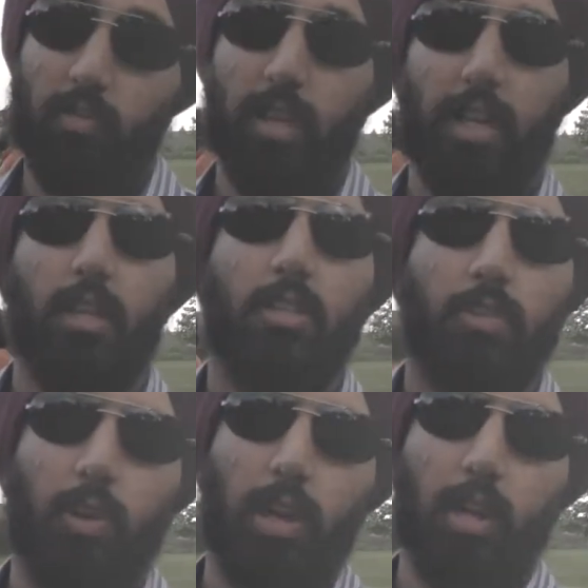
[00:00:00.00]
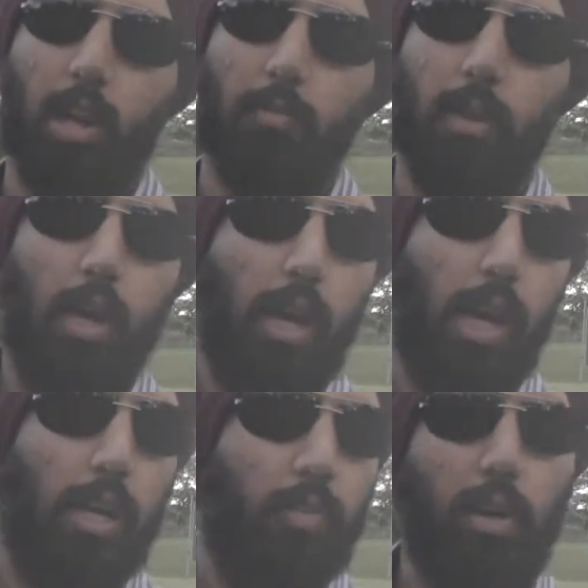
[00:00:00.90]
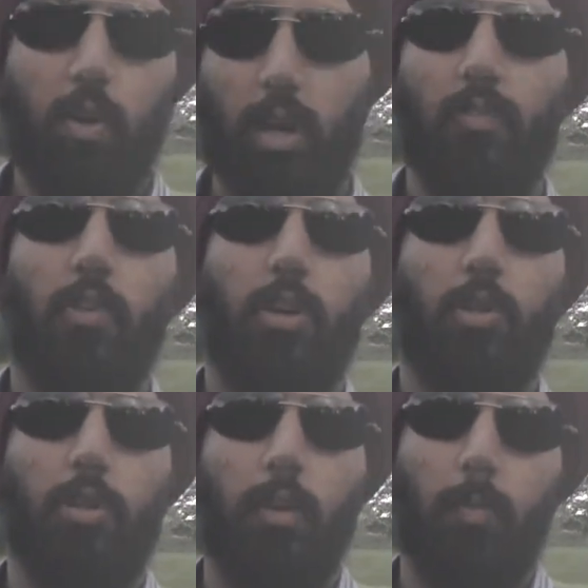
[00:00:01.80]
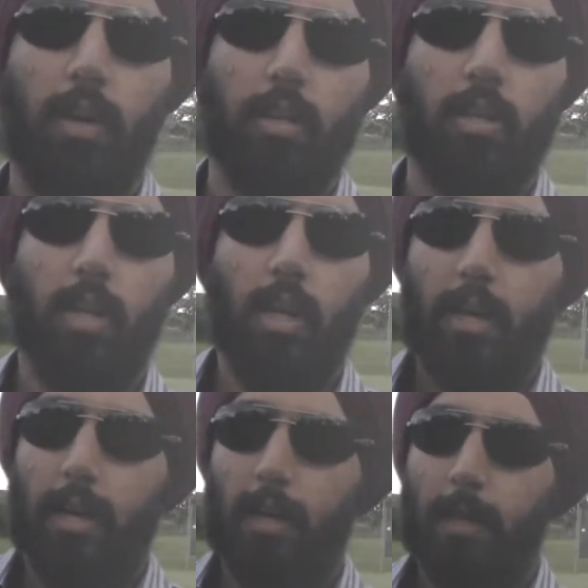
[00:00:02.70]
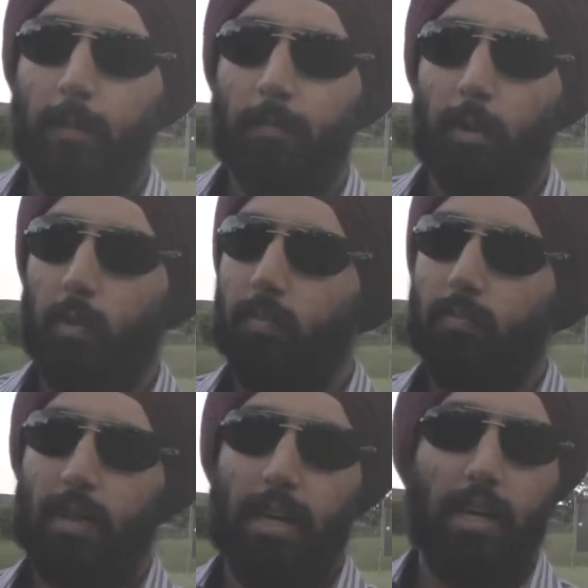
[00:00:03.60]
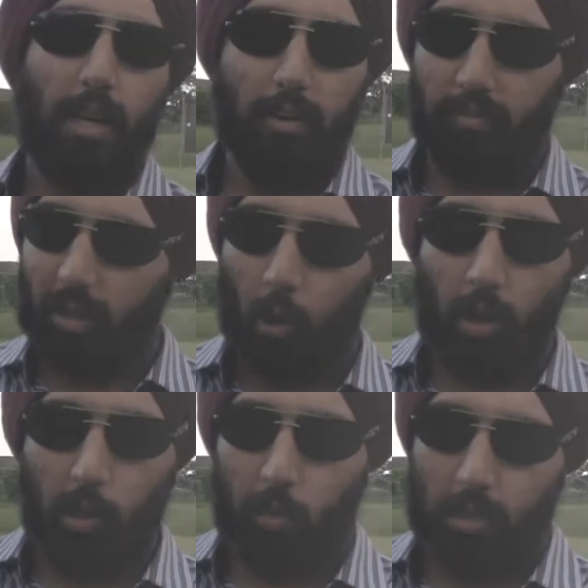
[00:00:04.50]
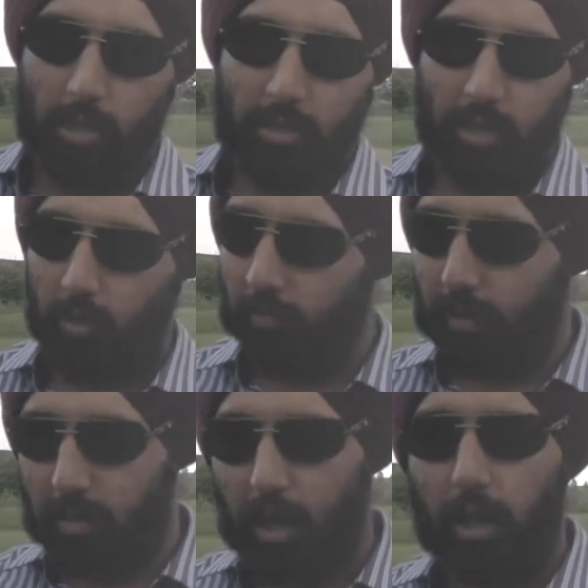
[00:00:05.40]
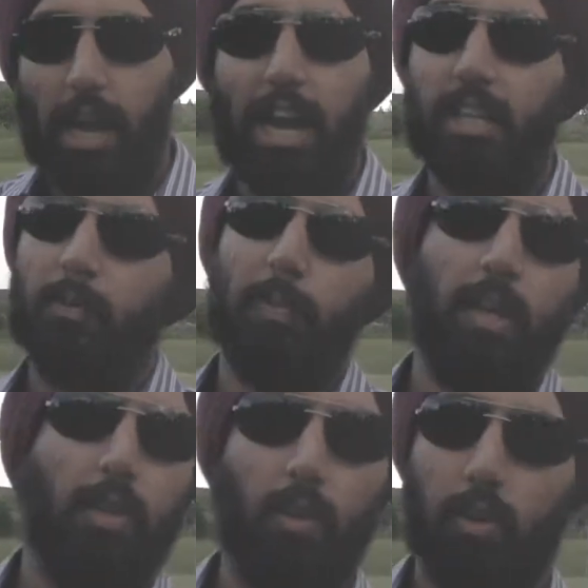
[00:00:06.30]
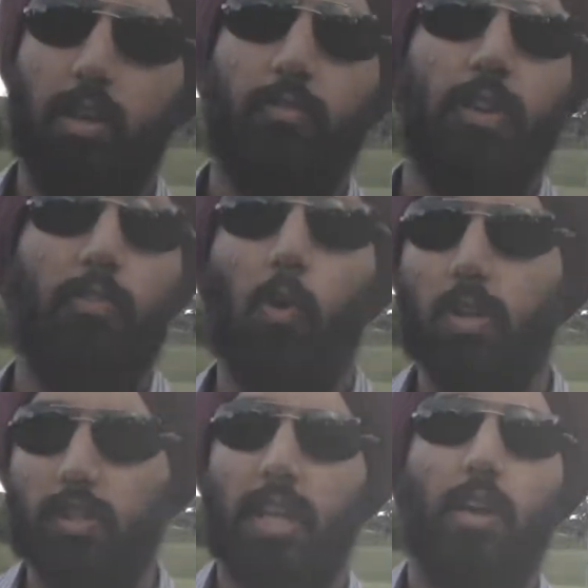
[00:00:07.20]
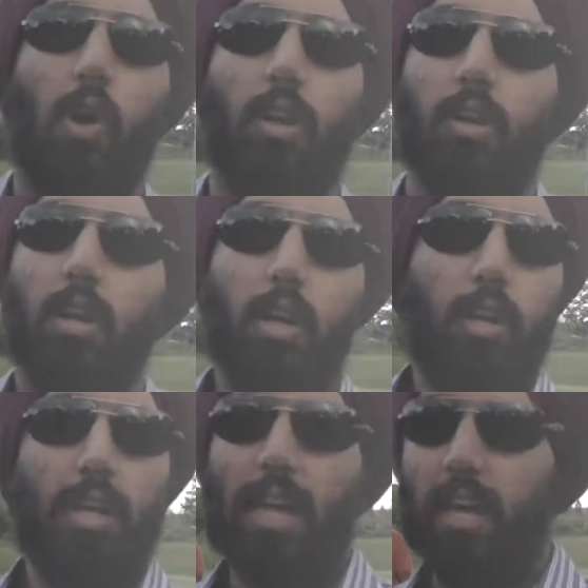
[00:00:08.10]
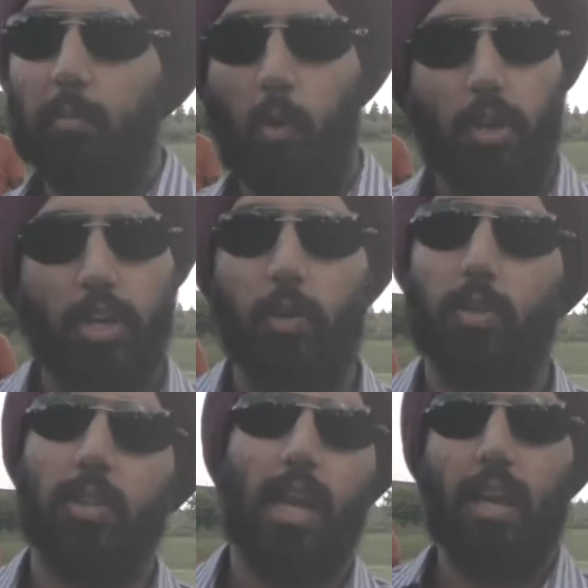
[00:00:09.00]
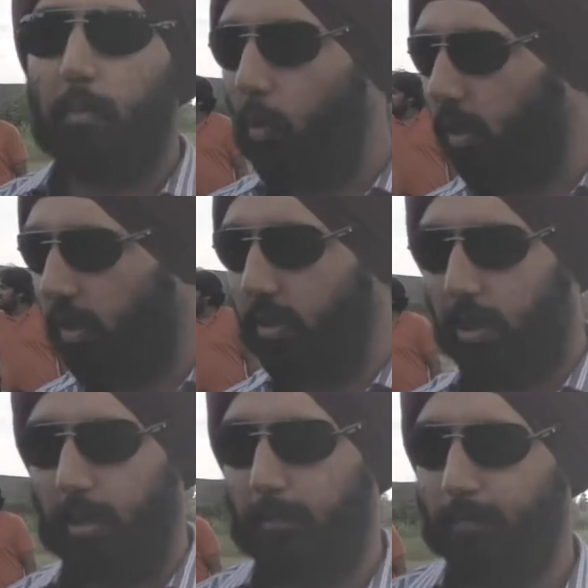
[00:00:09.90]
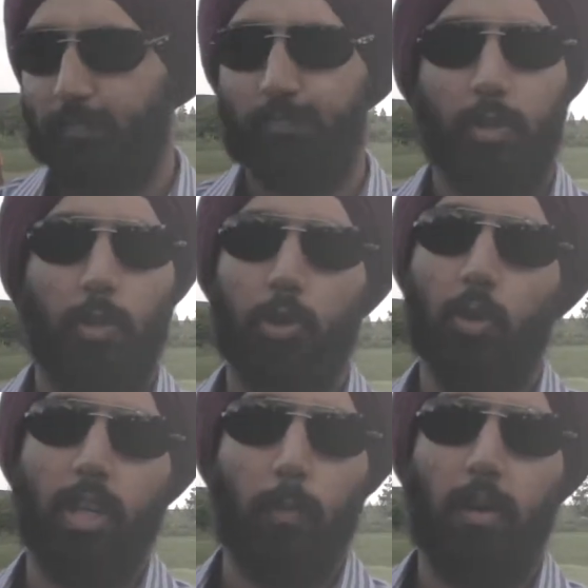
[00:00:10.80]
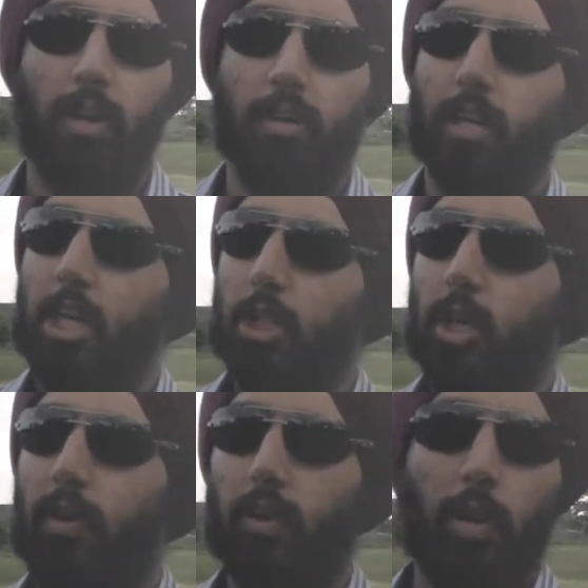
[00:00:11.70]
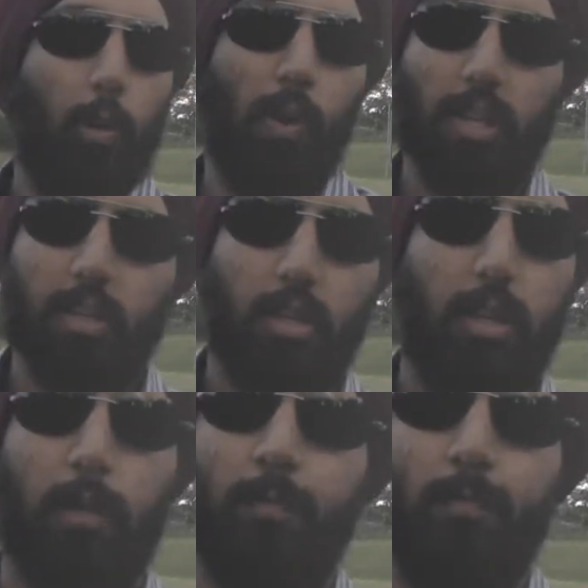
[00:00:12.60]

the Eagles cricket club, and we are looking for junior players. Um, you know, and we all know that city of Mississauga has been, you know, they've been focusing on getting more youth, getting more, um, you know, junior players. So I would request uh,